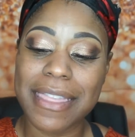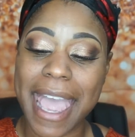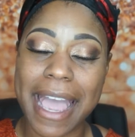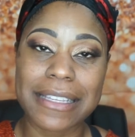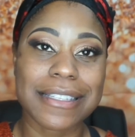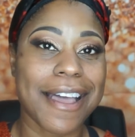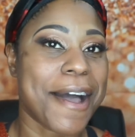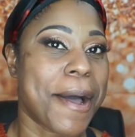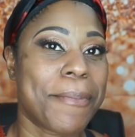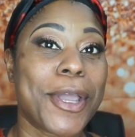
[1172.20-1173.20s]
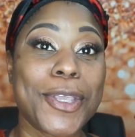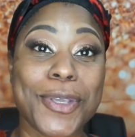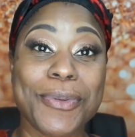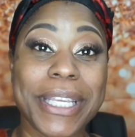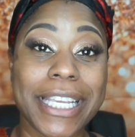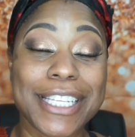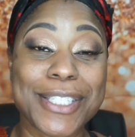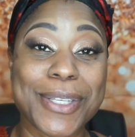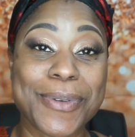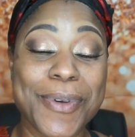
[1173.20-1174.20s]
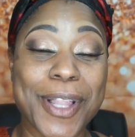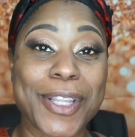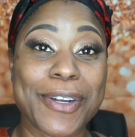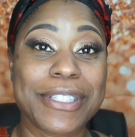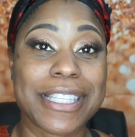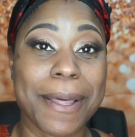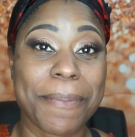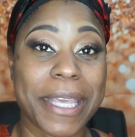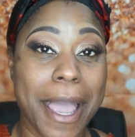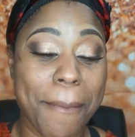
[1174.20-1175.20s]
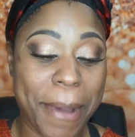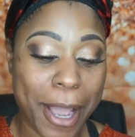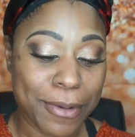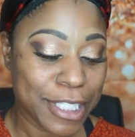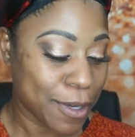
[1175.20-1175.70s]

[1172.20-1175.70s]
that you need to learn something about.